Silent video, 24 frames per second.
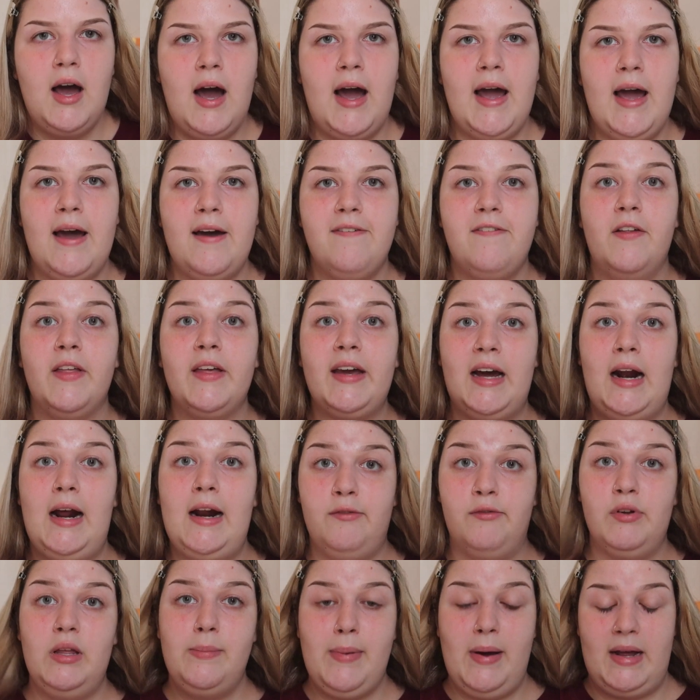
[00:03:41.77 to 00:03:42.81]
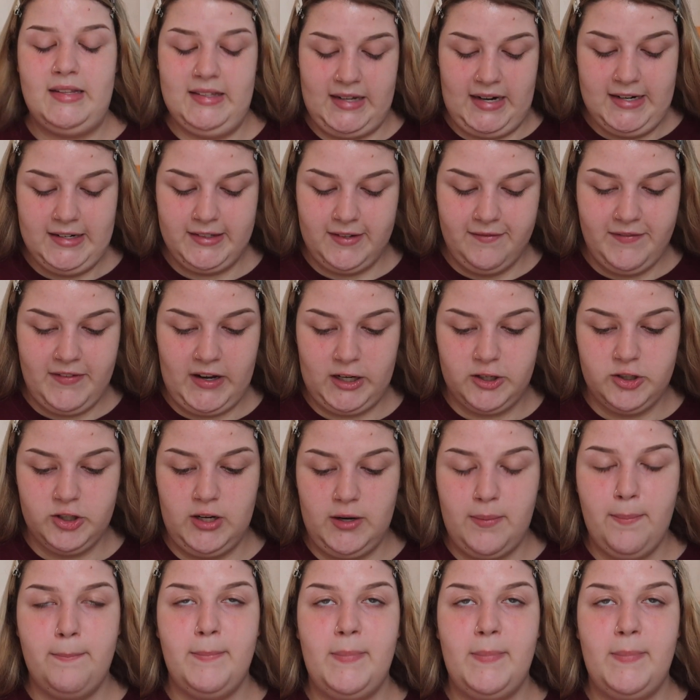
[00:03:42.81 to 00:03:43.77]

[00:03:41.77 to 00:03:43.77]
I felt like I had a really bad sinus infection.